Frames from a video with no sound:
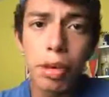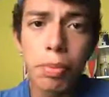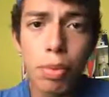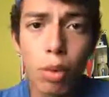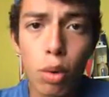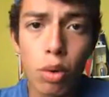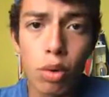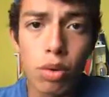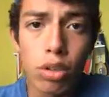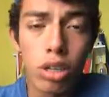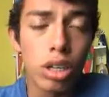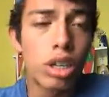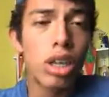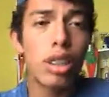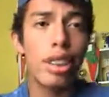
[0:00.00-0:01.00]
people,
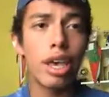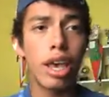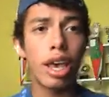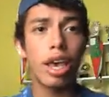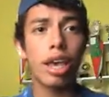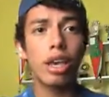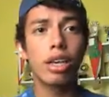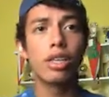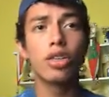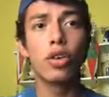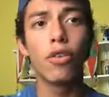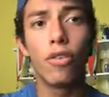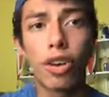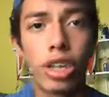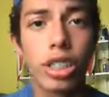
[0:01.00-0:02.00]
they do
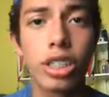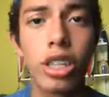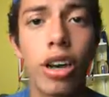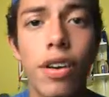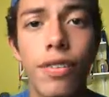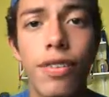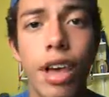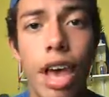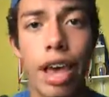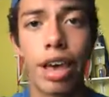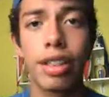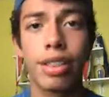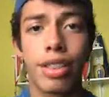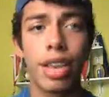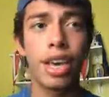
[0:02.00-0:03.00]
funny stuff
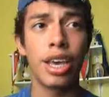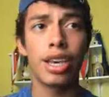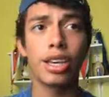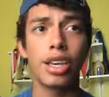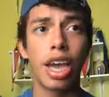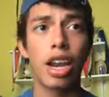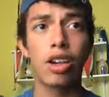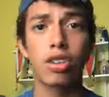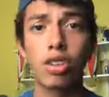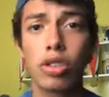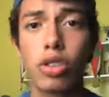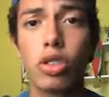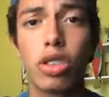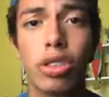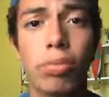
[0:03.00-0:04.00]
and they get on
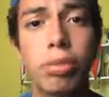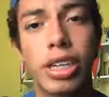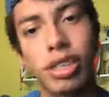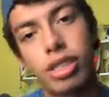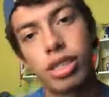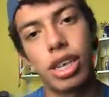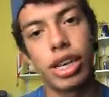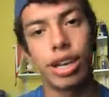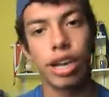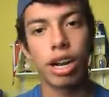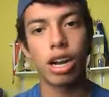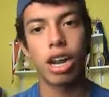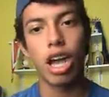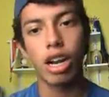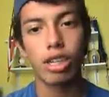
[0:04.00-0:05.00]
YouTube and they get
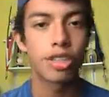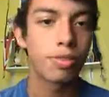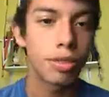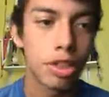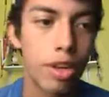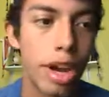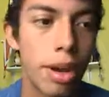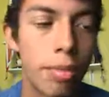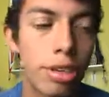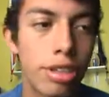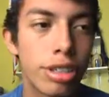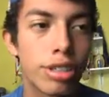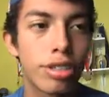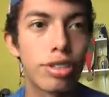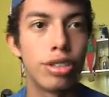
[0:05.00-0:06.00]
a lot of
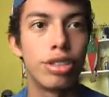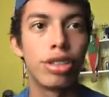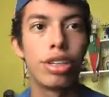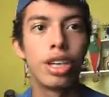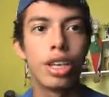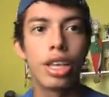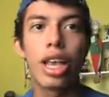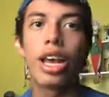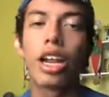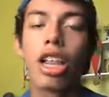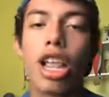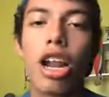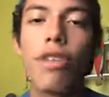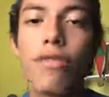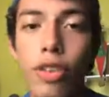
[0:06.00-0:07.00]
subscribers or they get a
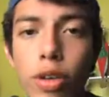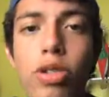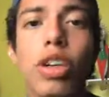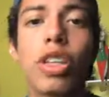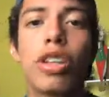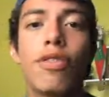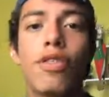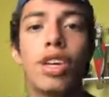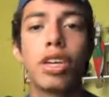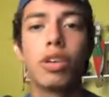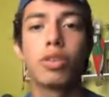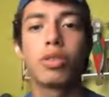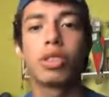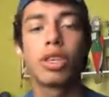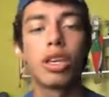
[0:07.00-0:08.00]
lot of views on their
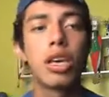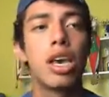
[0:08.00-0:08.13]
videos.